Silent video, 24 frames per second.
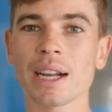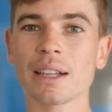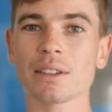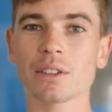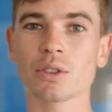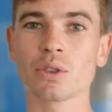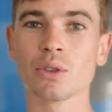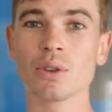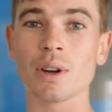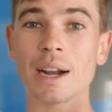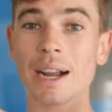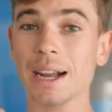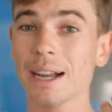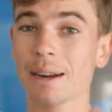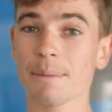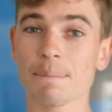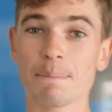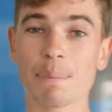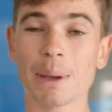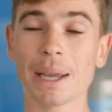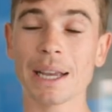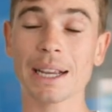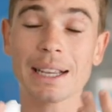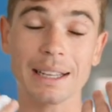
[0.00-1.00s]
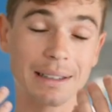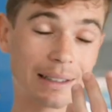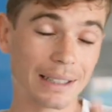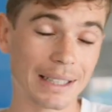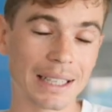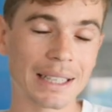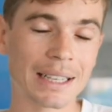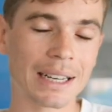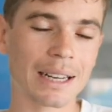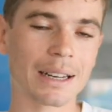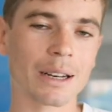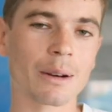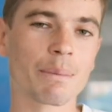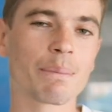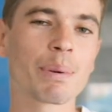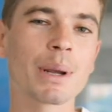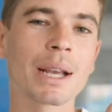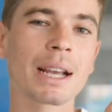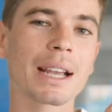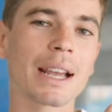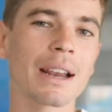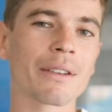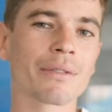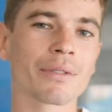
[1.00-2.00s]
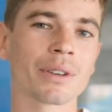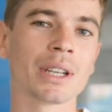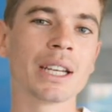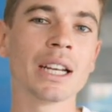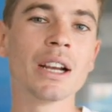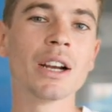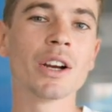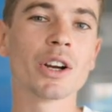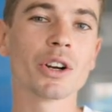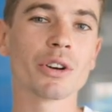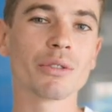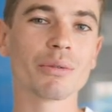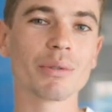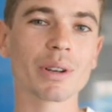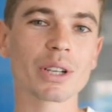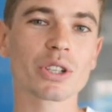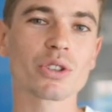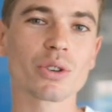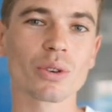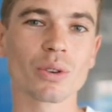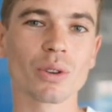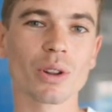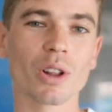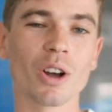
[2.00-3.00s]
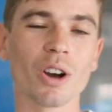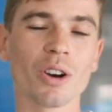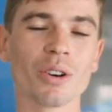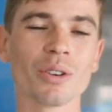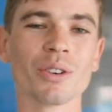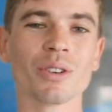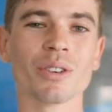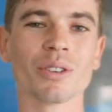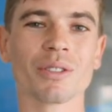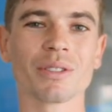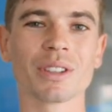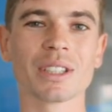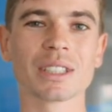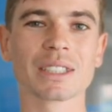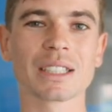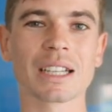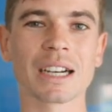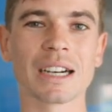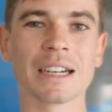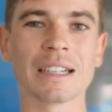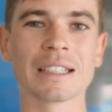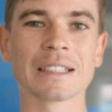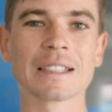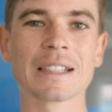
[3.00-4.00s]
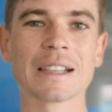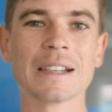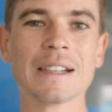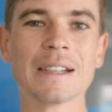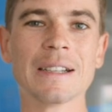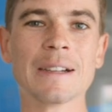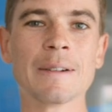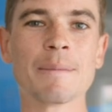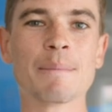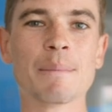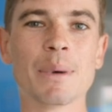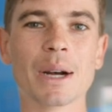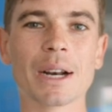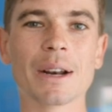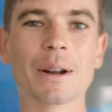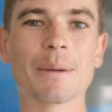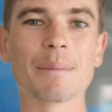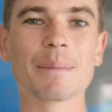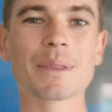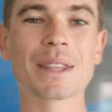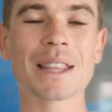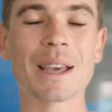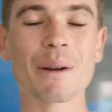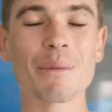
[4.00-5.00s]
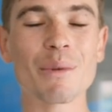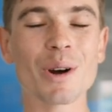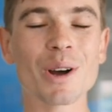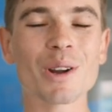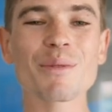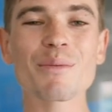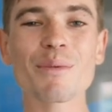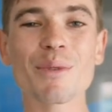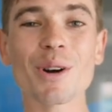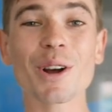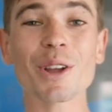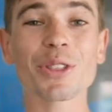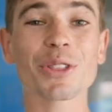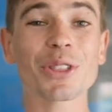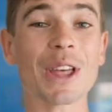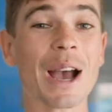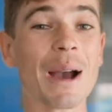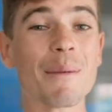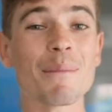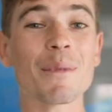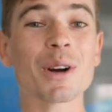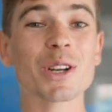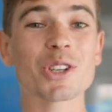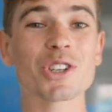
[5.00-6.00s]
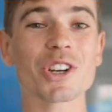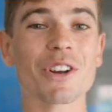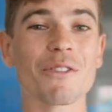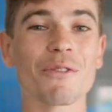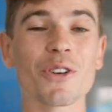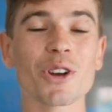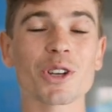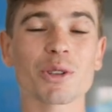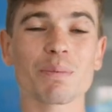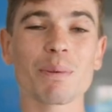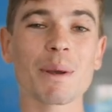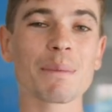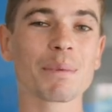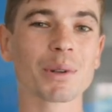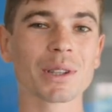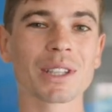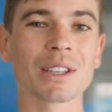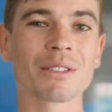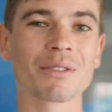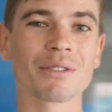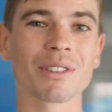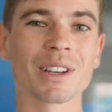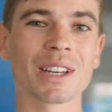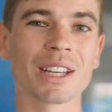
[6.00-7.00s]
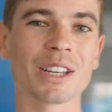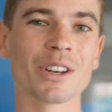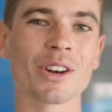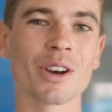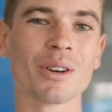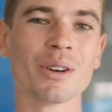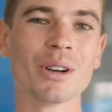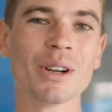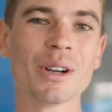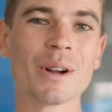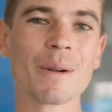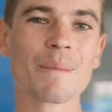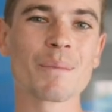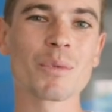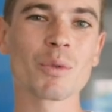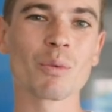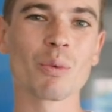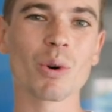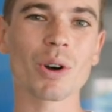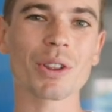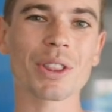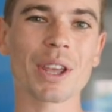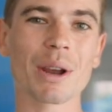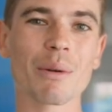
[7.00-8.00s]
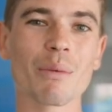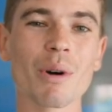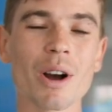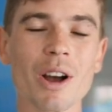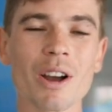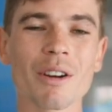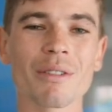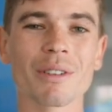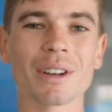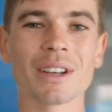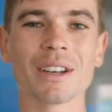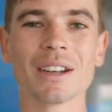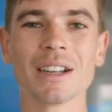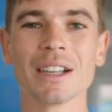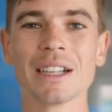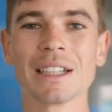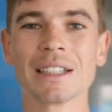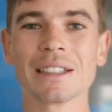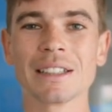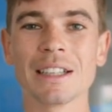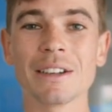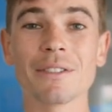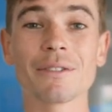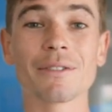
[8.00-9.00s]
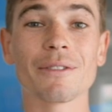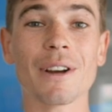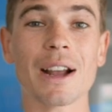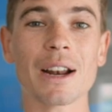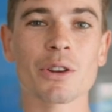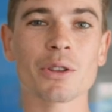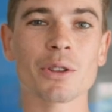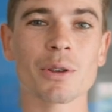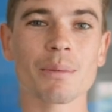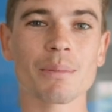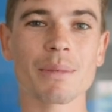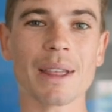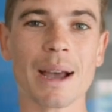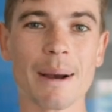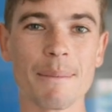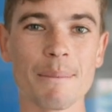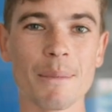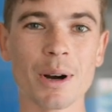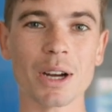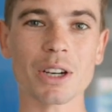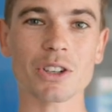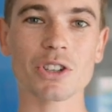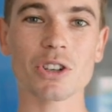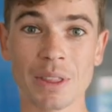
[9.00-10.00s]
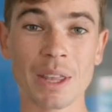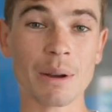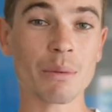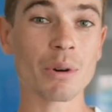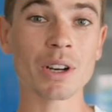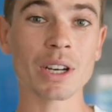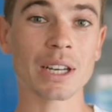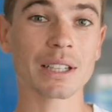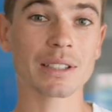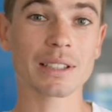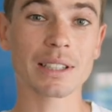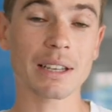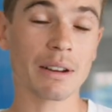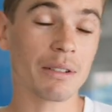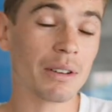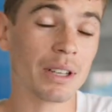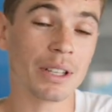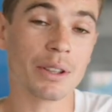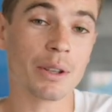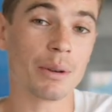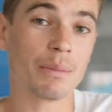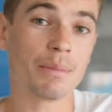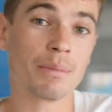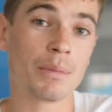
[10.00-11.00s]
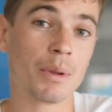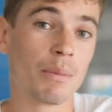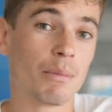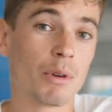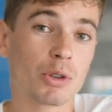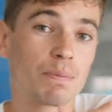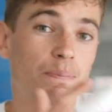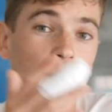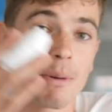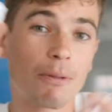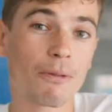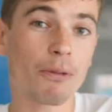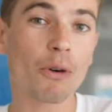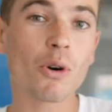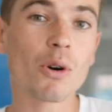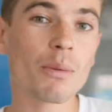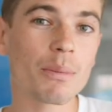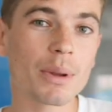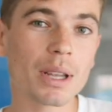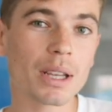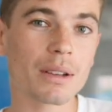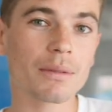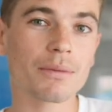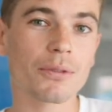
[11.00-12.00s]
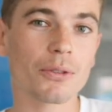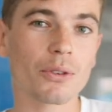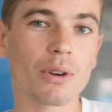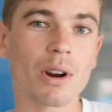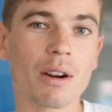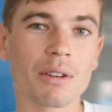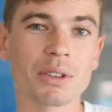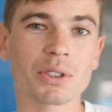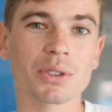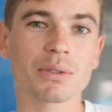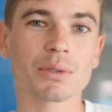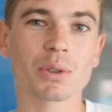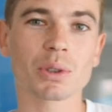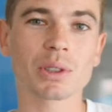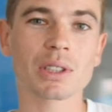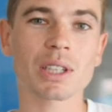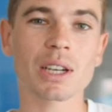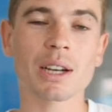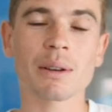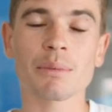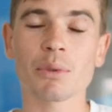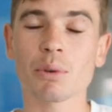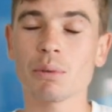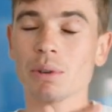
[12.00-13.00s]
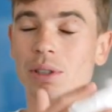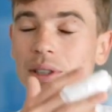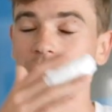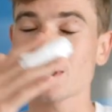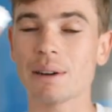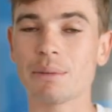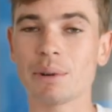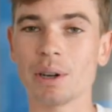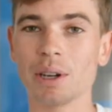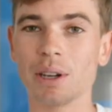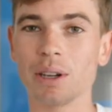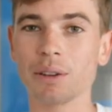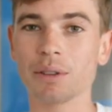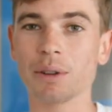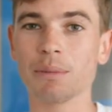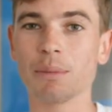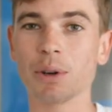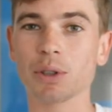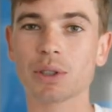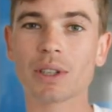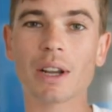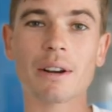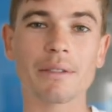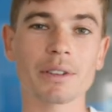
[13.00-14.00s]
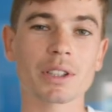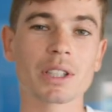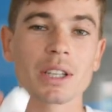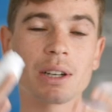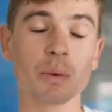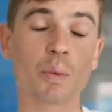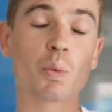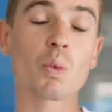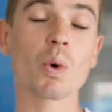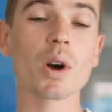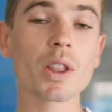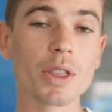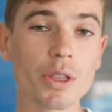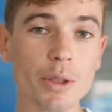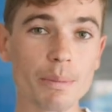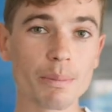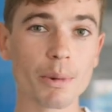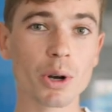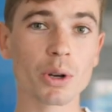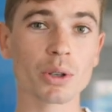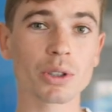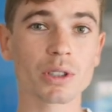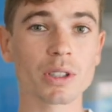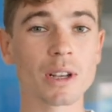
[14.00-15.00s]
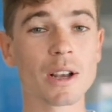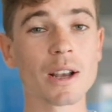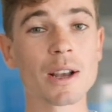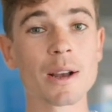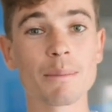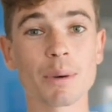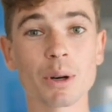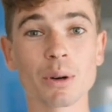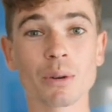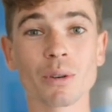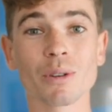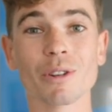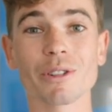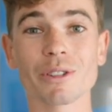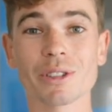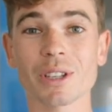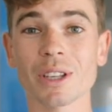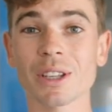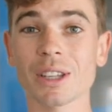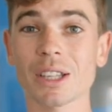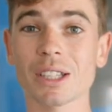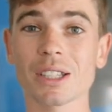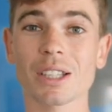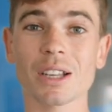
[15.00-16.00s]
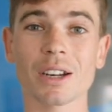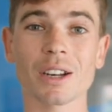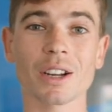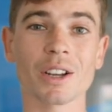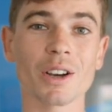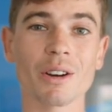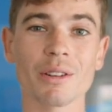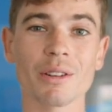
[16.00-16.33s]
had to handpick and did handpick every original owner of these cars. But um, they weren't worth that much at first. People didn't really know what they were and didn't value them that much. They weren't necessarily the, the most performing Ferraris of all time, the ones that were the most coveted and won the most, but all of a sudden they started